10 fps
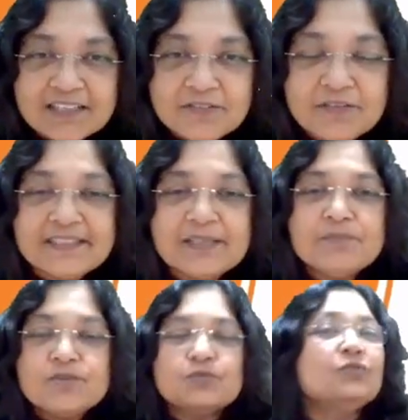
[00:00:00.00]

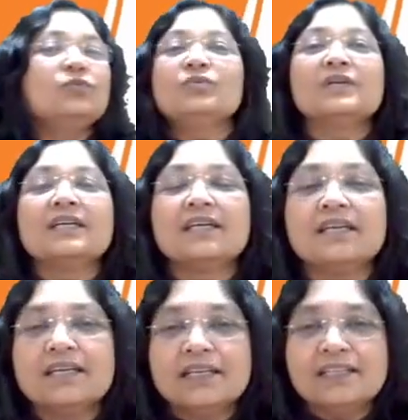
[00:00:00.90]
Welcome to
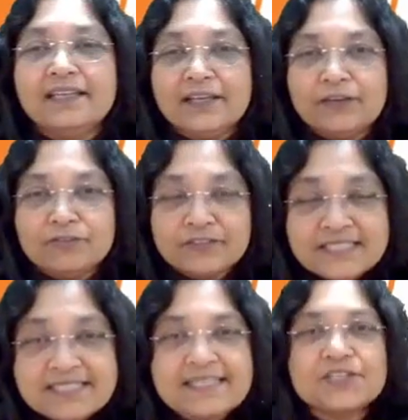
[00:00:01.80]
the
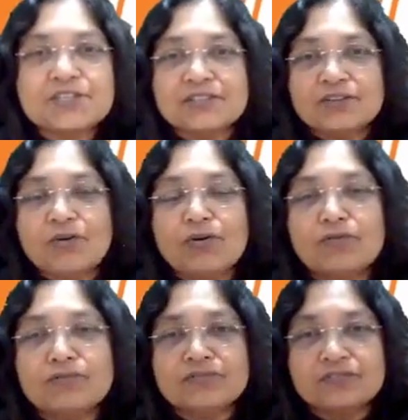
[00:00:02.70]
first session
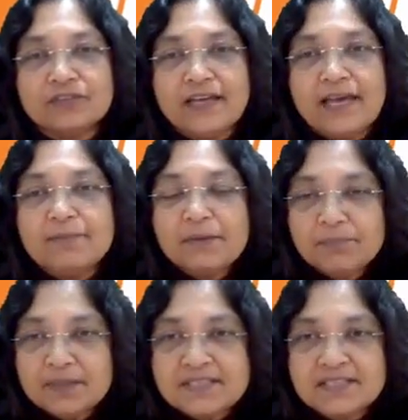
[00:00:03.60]
of
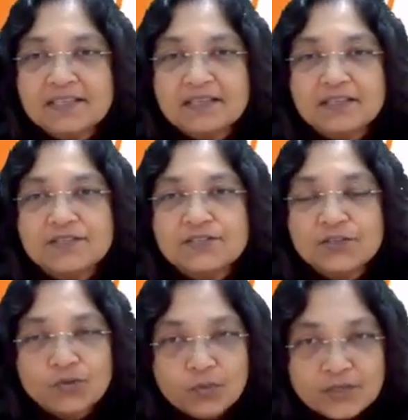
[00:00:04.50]
MMPC
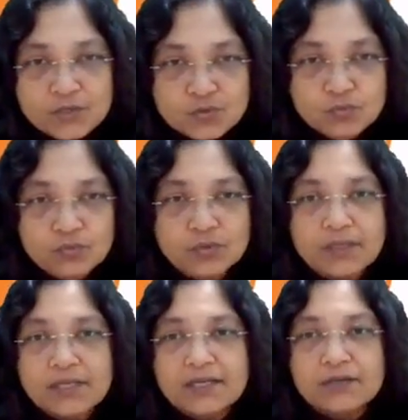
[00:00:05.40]
012
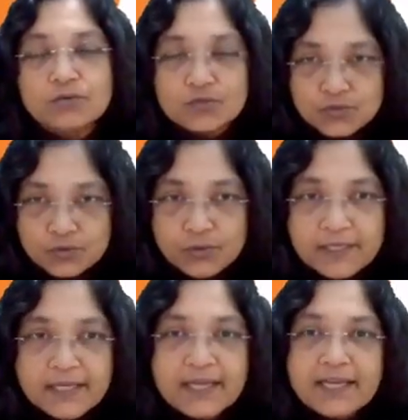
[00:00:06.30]
course code,